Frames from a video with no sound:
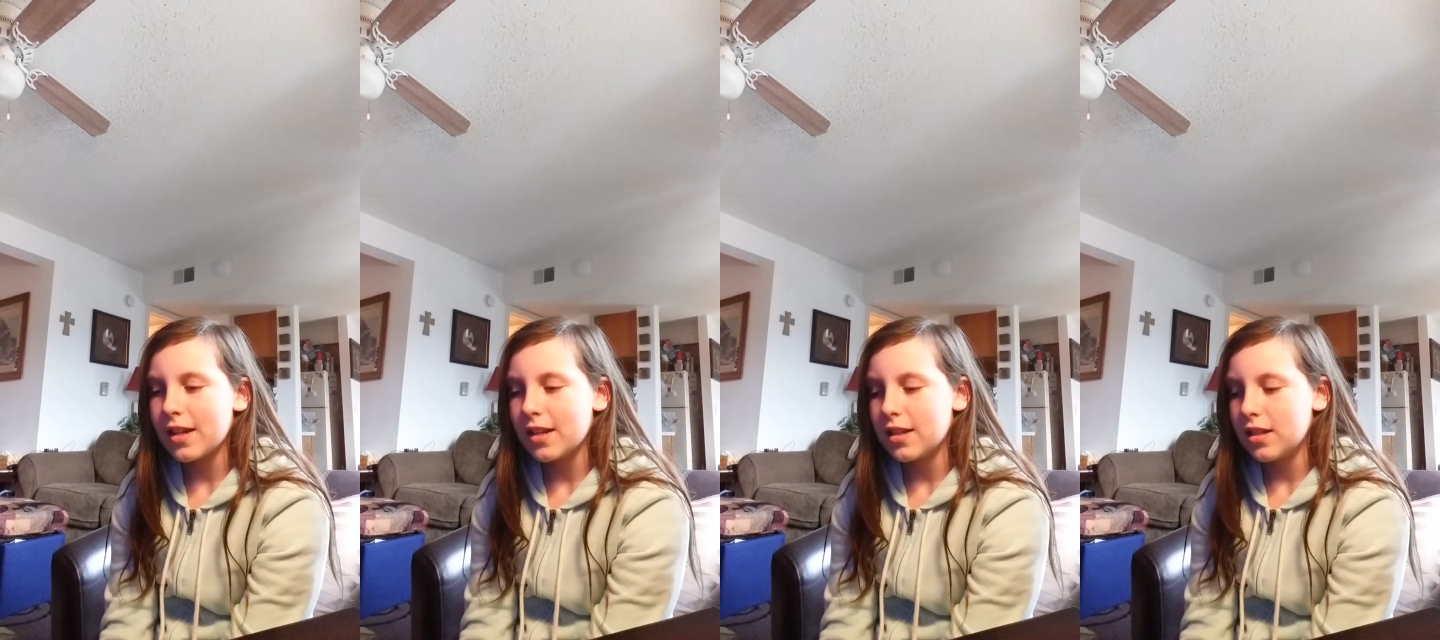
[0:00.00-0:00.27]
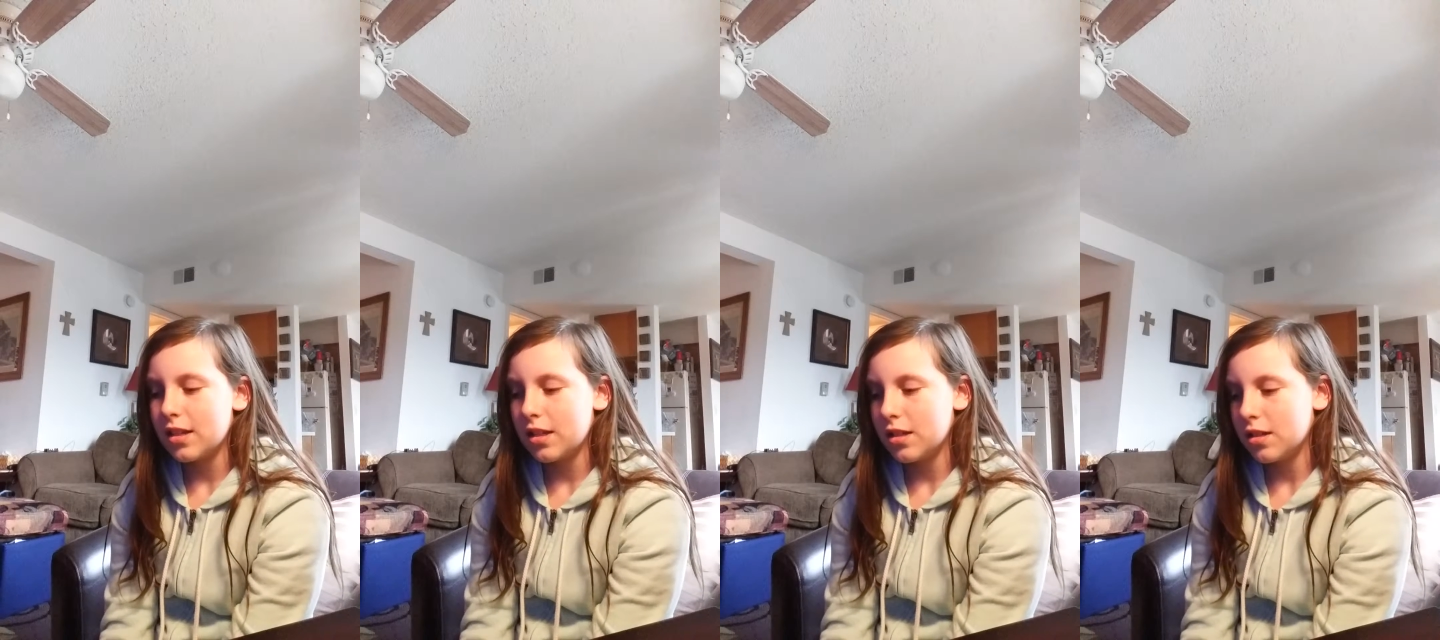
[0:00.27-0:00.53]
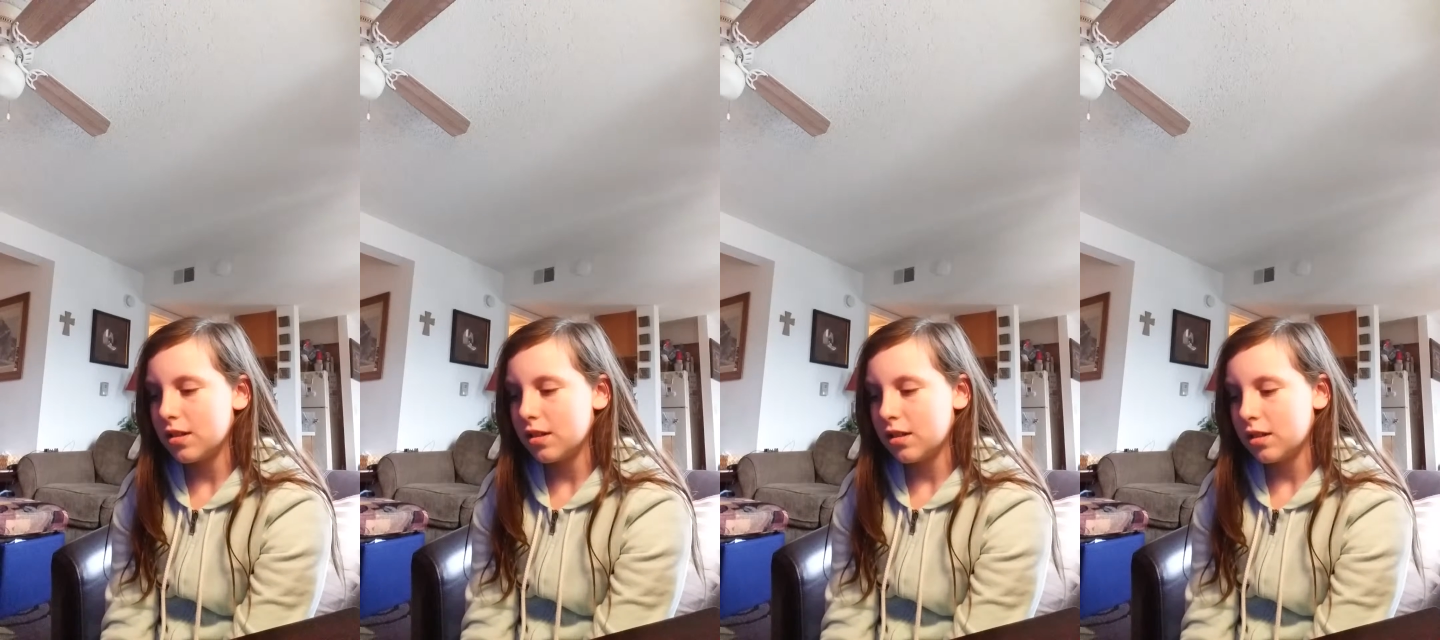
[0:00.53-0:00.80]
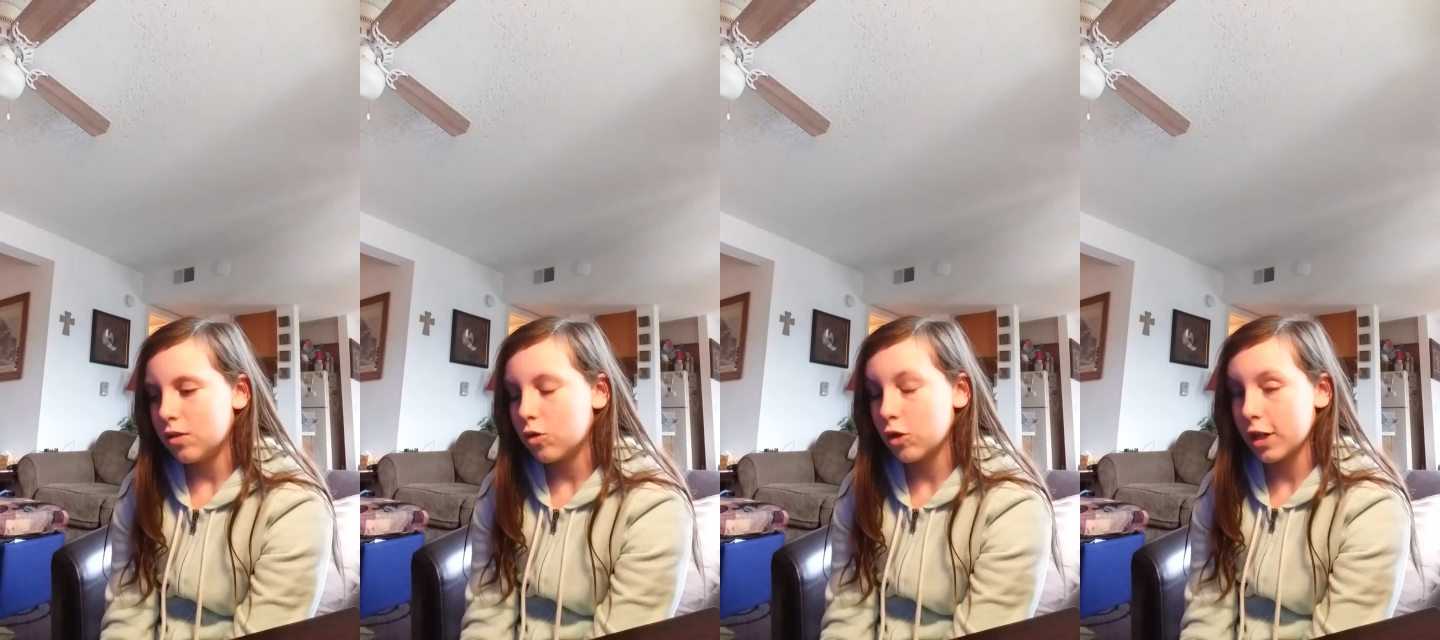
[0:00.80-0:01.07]
in
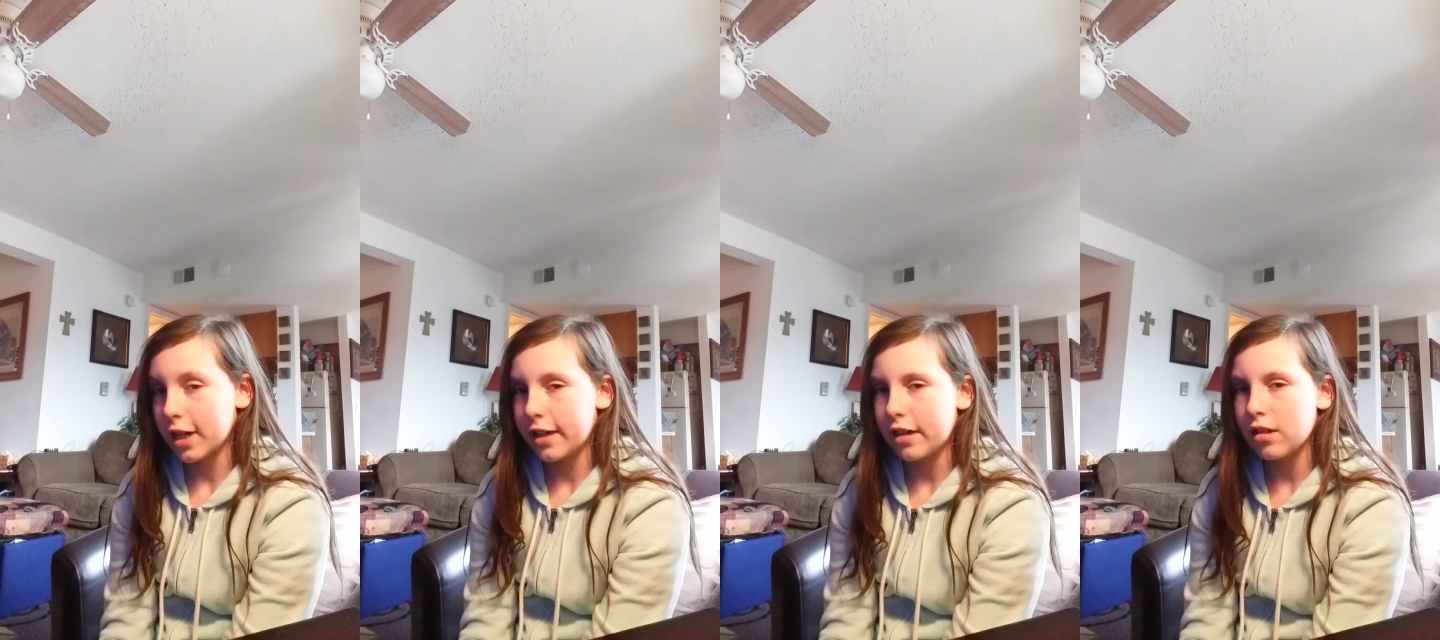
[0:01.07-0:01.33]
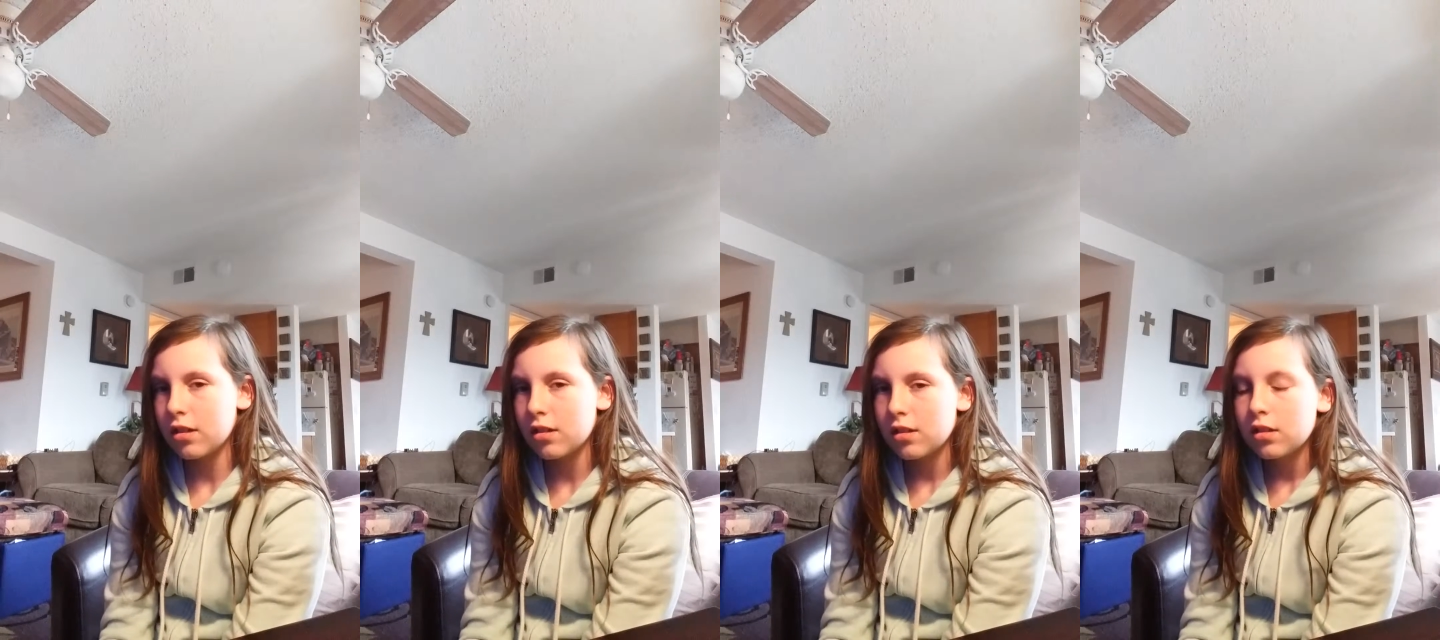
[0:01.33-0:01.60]
Oregon.